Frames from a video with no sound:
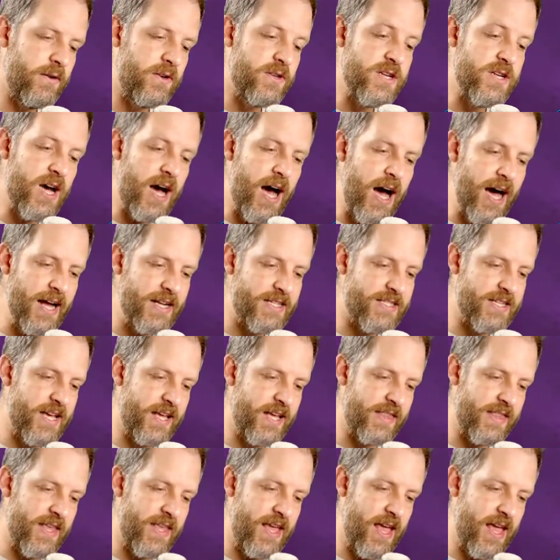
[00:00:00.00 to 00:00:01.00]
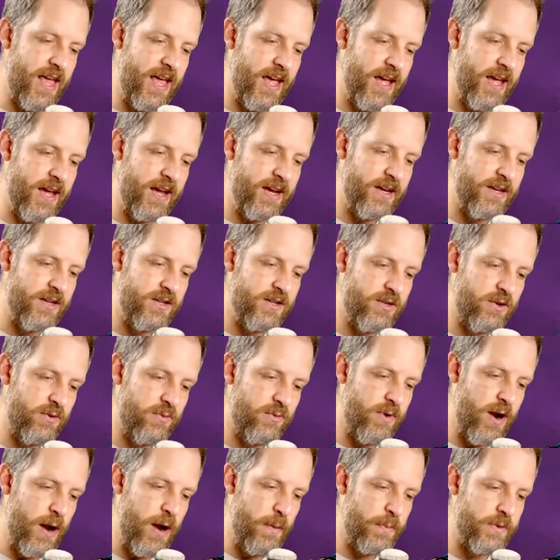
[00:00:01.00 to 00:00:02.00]
dots at the end to
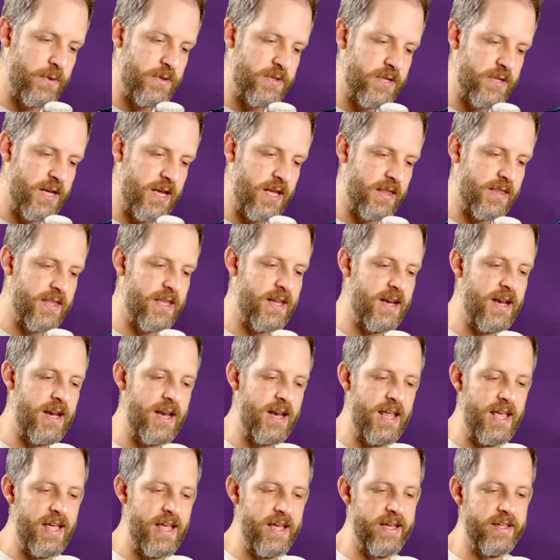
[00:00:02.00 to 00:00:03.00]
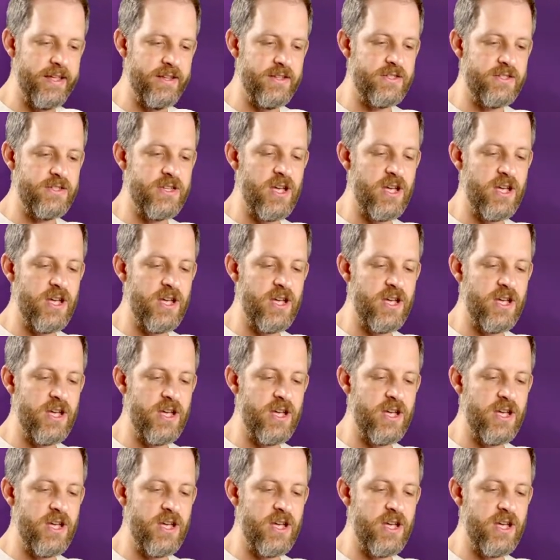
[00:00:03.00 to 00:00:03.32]
represent that it ends.